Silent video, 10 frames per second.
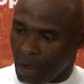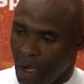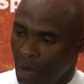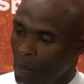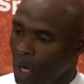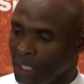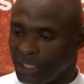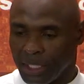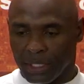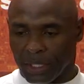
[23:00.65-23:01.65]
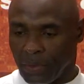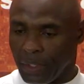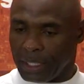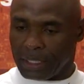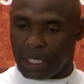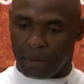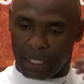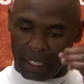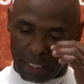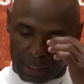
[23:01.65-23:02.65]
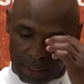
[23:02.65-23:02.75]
Uh, Marcus does a great job, and, and I